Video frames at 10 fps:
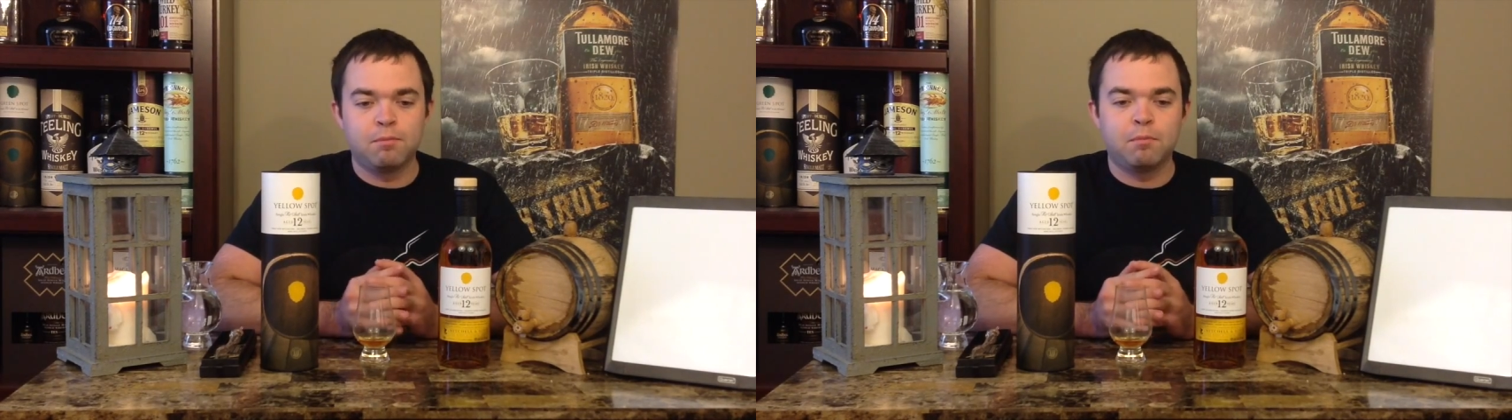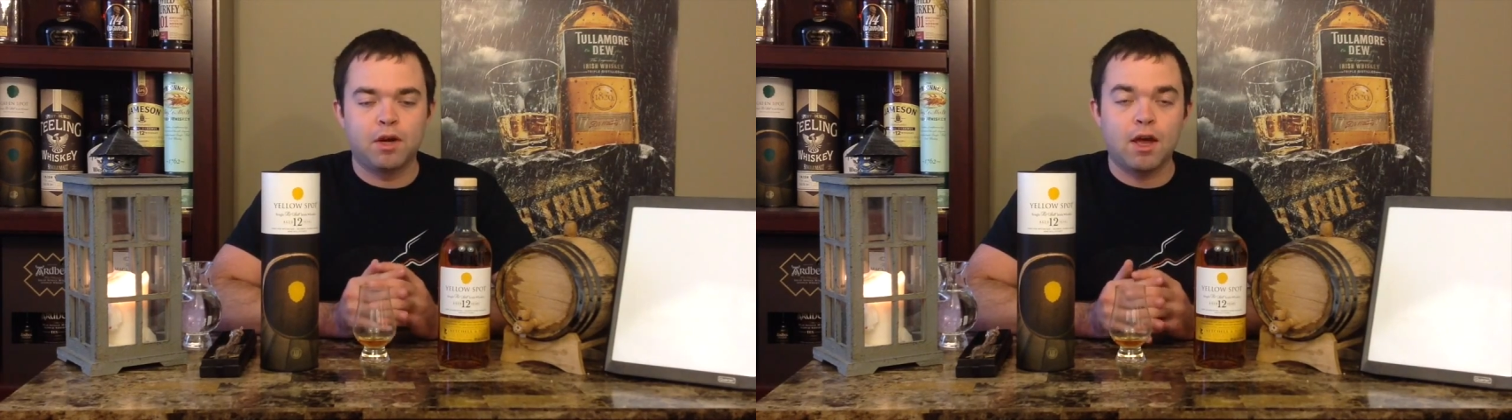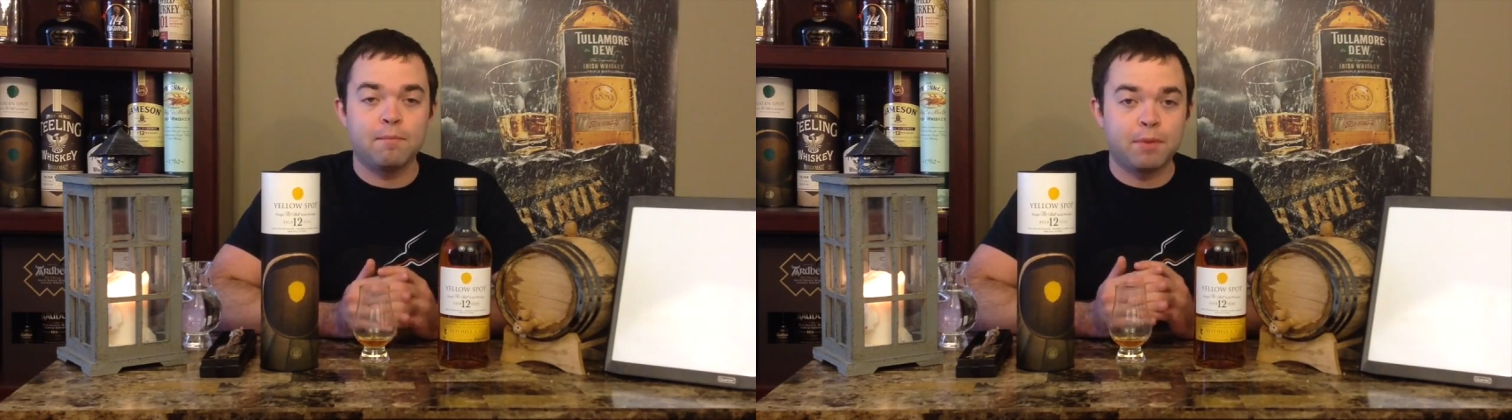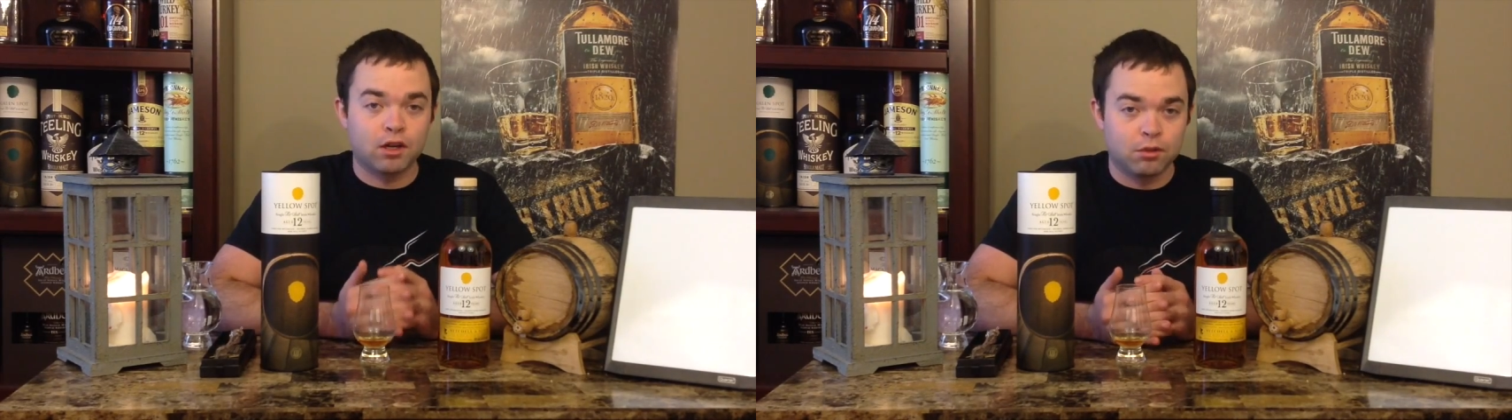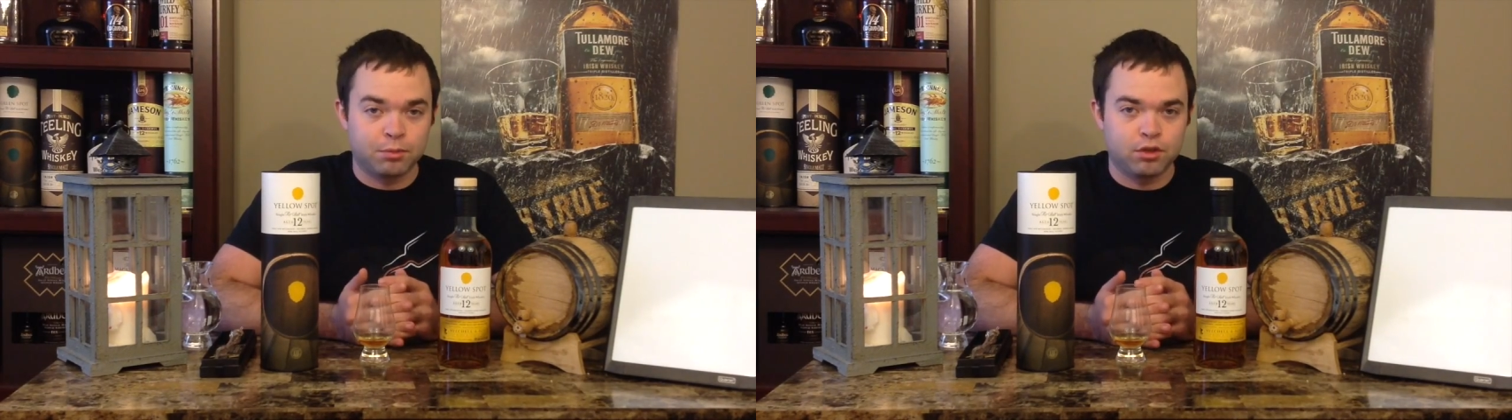but at
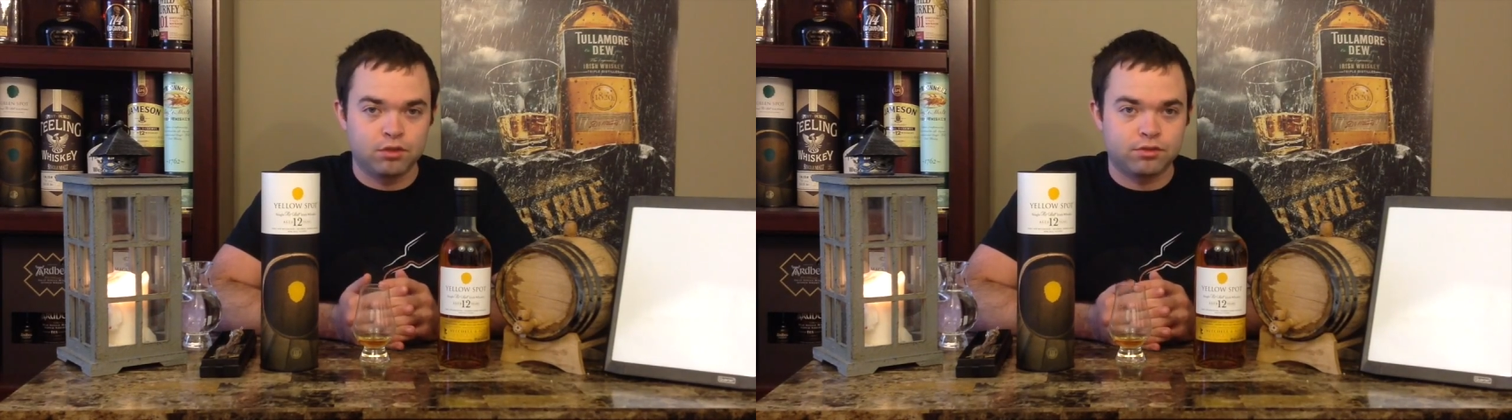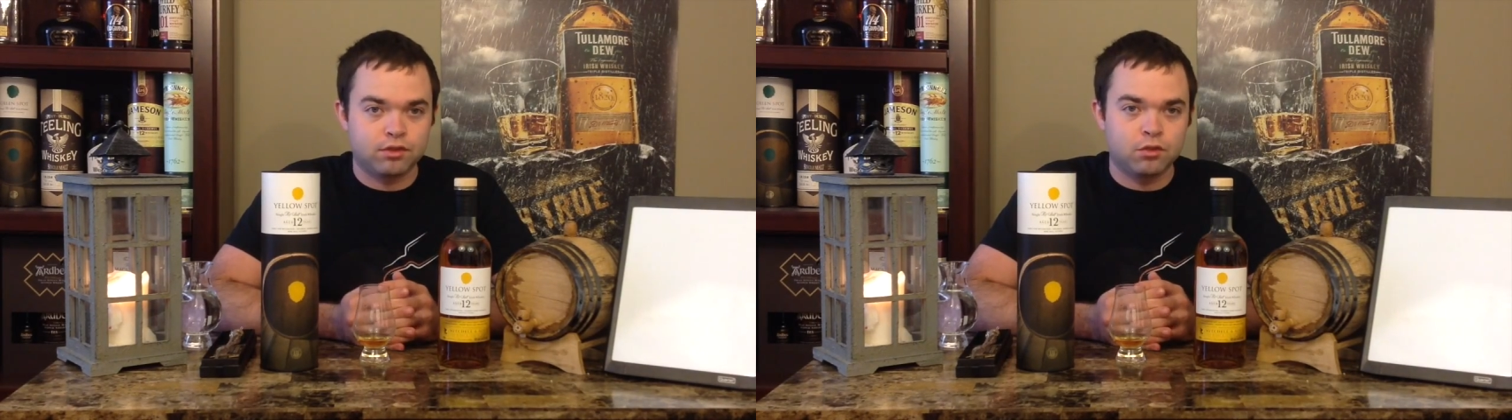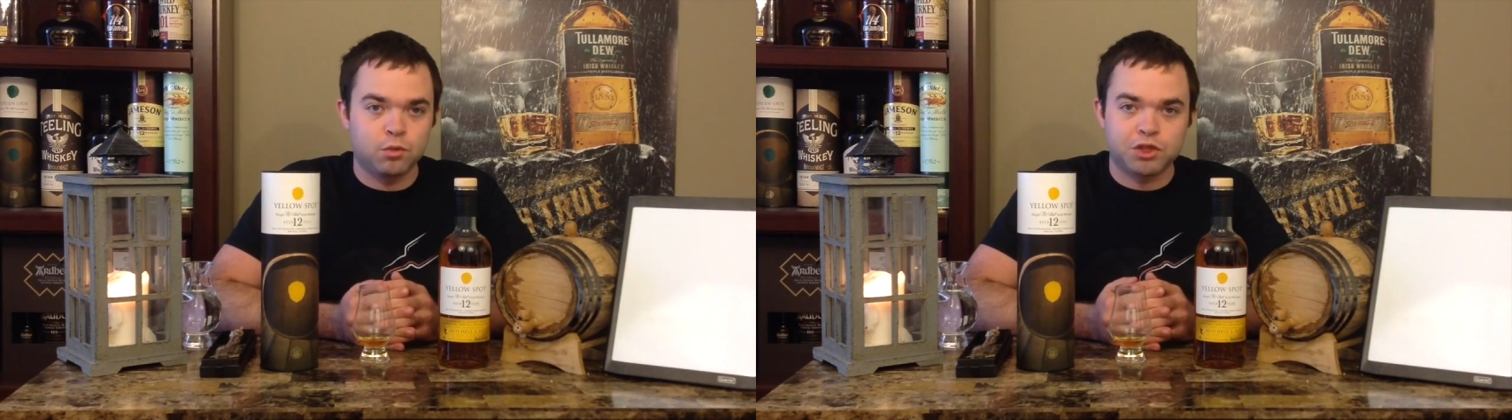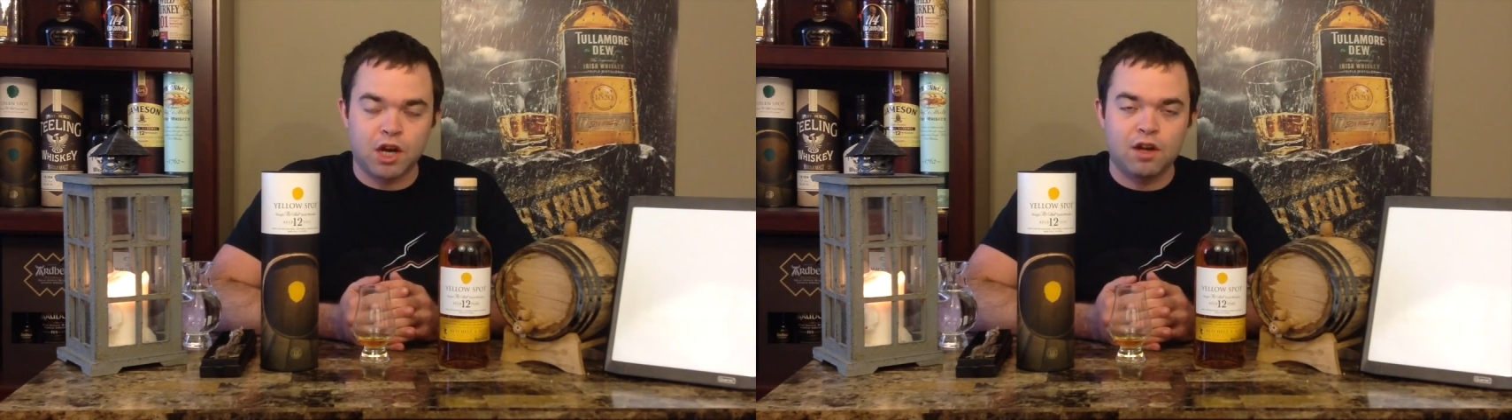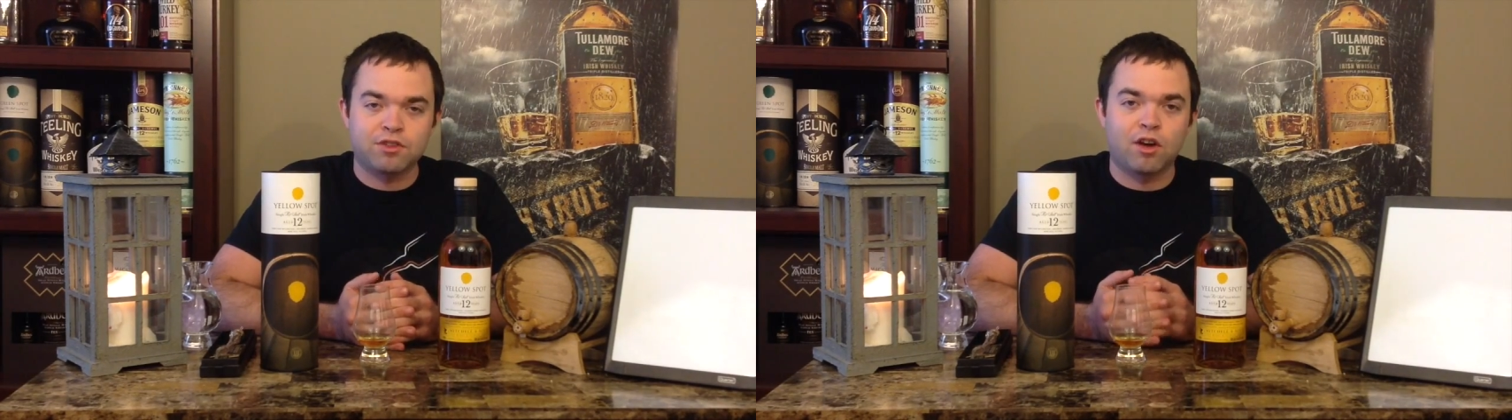Barrel Proof, which
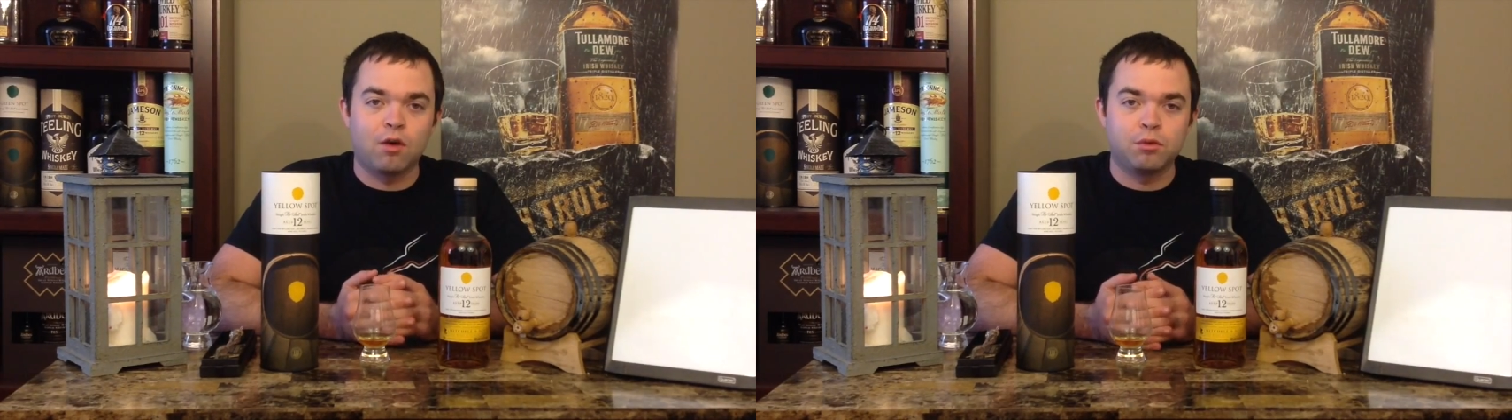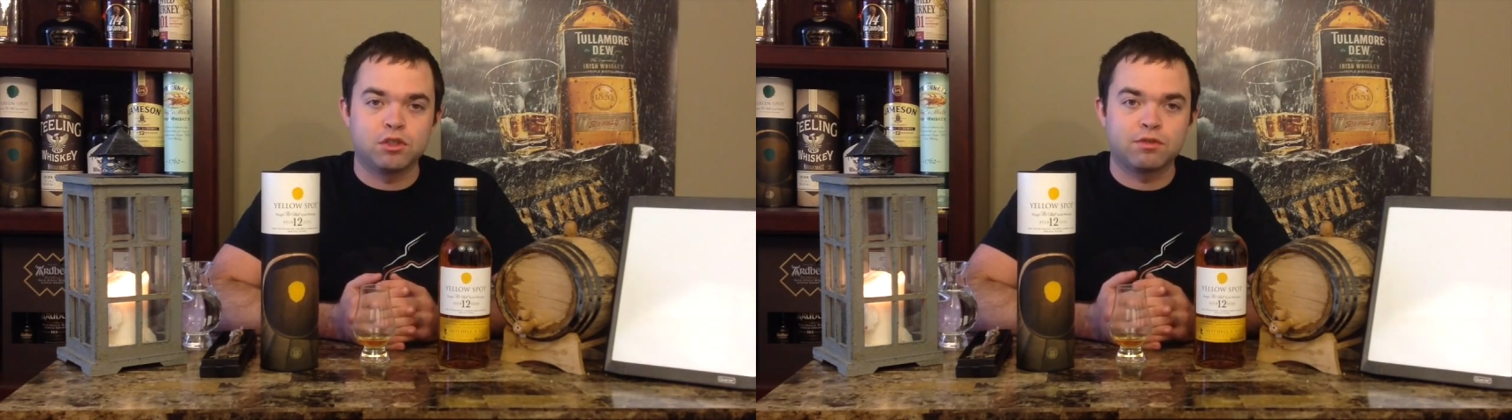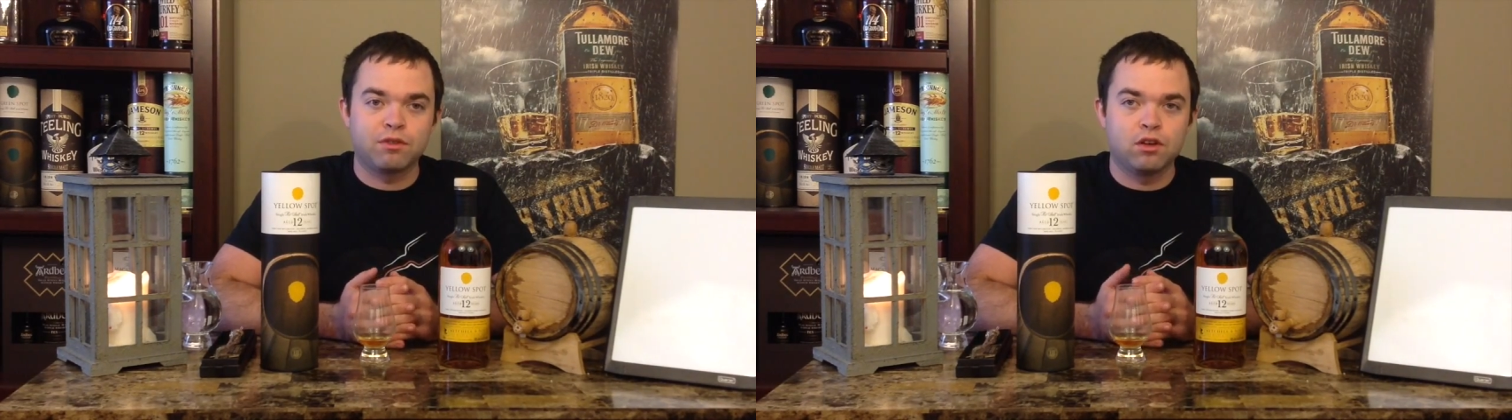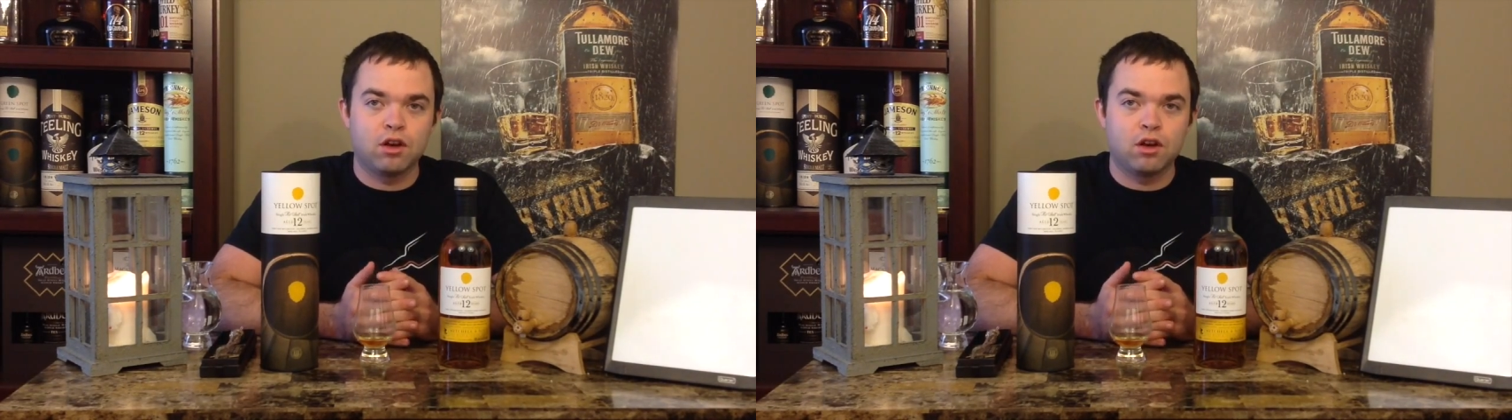I thought was